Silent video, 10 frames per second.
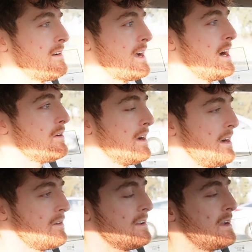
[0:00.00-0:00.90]

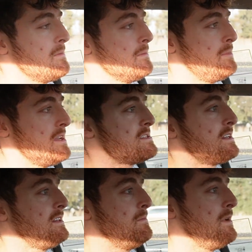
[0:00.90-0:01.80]
how can I
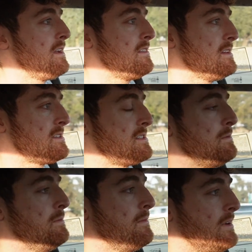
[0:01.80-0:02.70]
basically make this
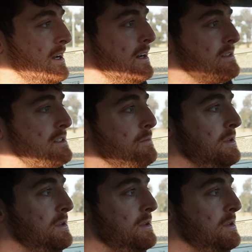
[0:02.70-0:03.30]
to